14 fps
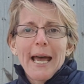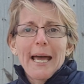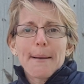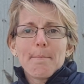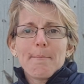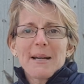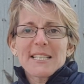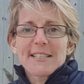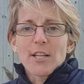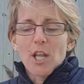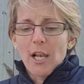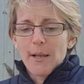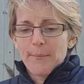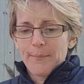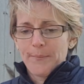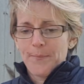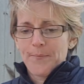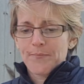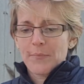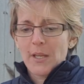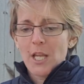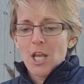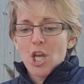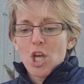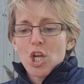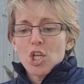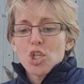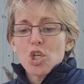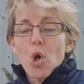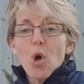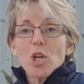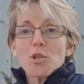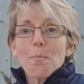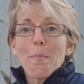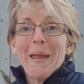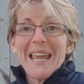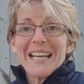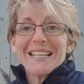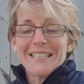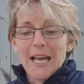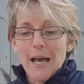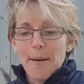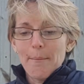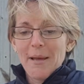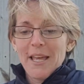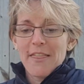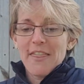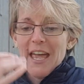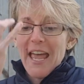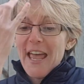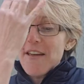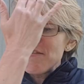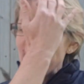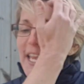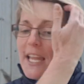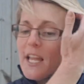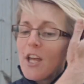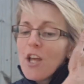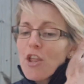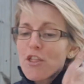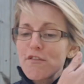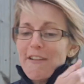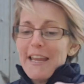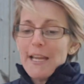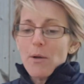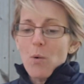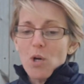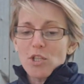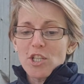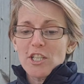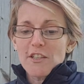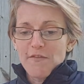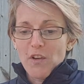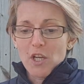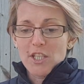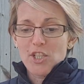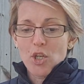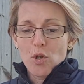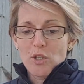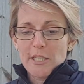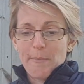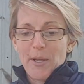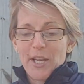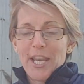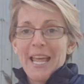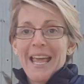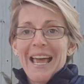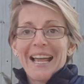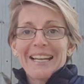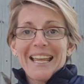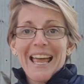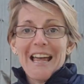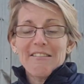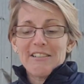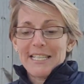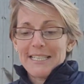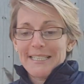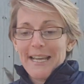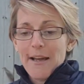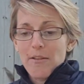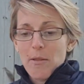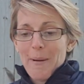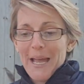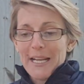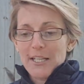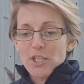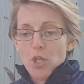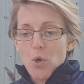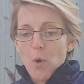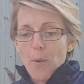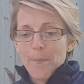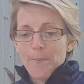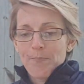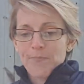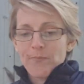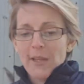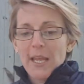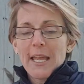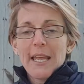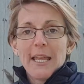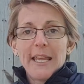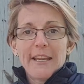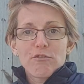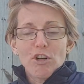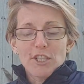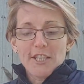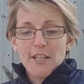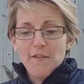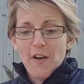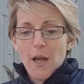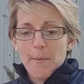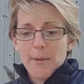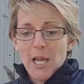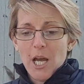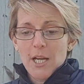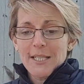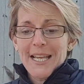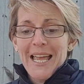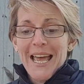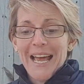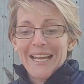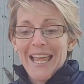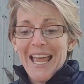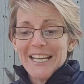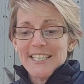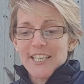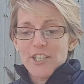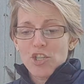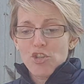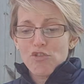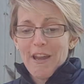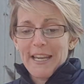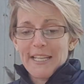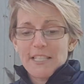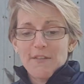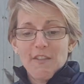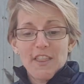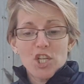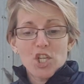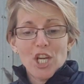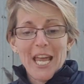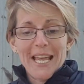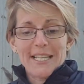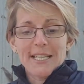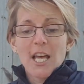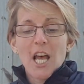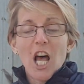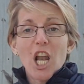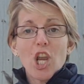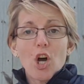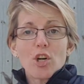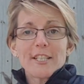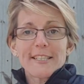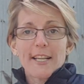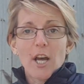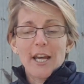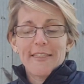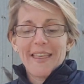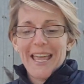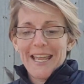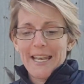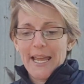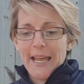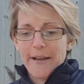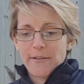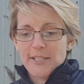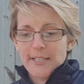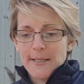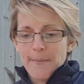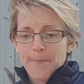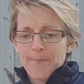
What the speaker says: and muscle. George picked up the heavy 3/4 full saucepan and carried it out the back door. He crossed the farmyard and headed straight for the shed alongside the hen house.